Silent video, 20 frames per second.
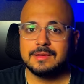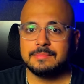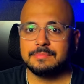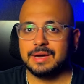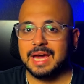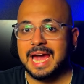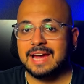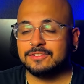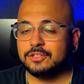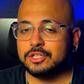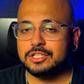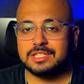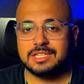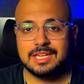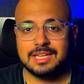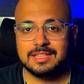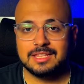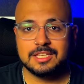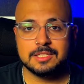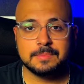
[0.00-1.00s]
But after
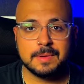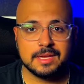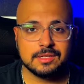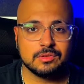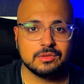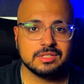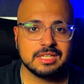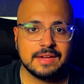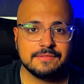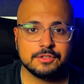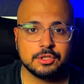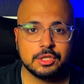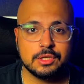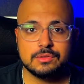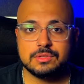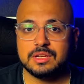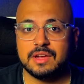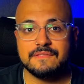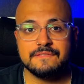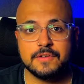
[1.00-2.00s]
seeing these bezels, after
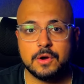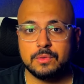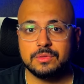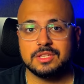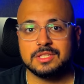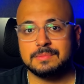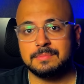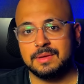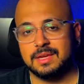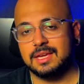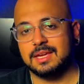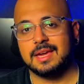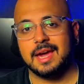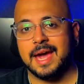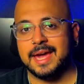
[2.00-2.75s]
using a phone this big,